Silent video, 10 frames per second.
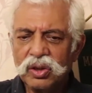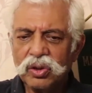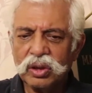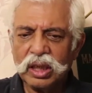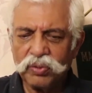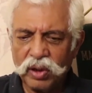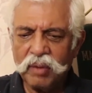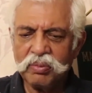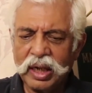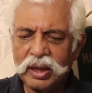So that's what
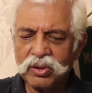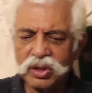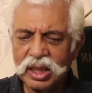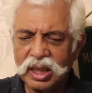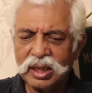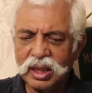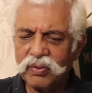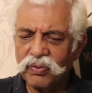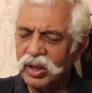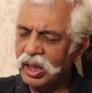I'm trying to say,
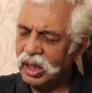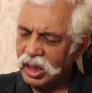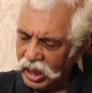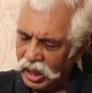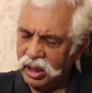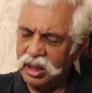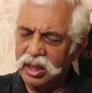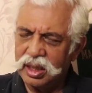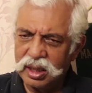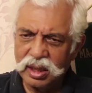that we can
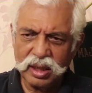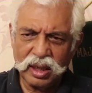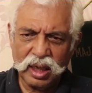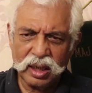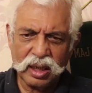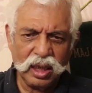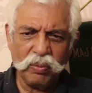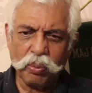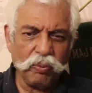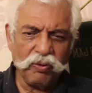
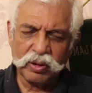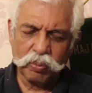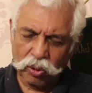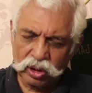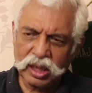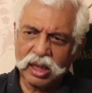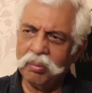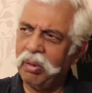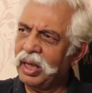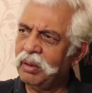deal with both the
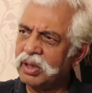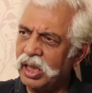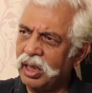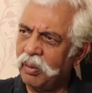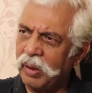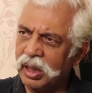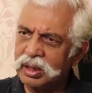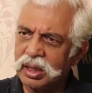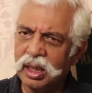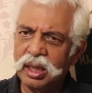combined
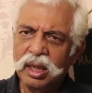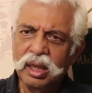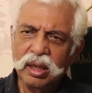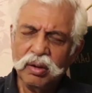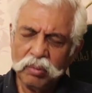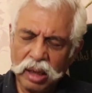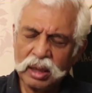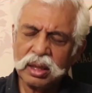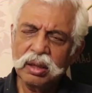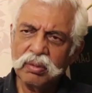China-Pakistan,
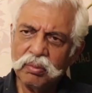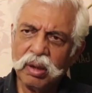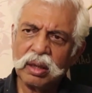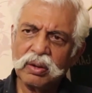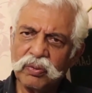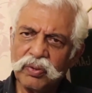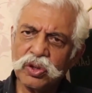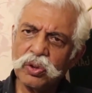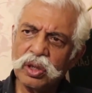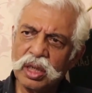but
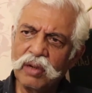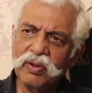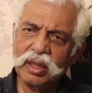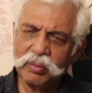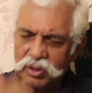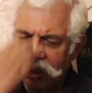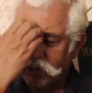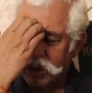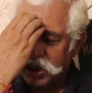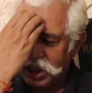we should deal with them
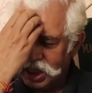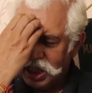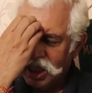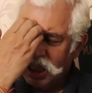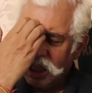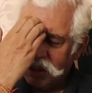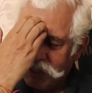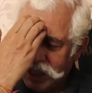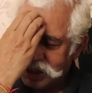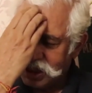sequentially. And
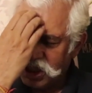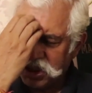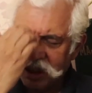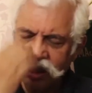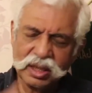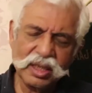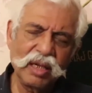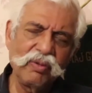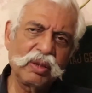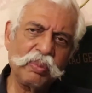my suggestion is
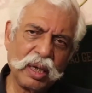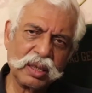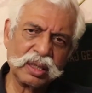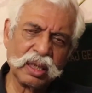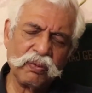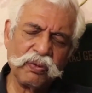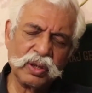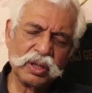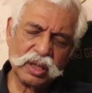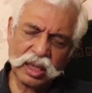deal with Pakistan
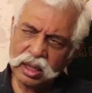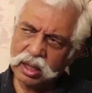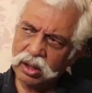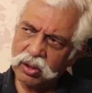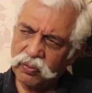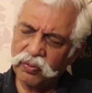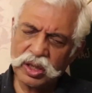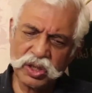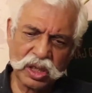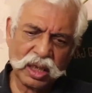first, then turn to
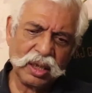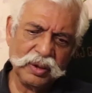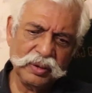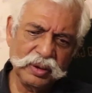face China.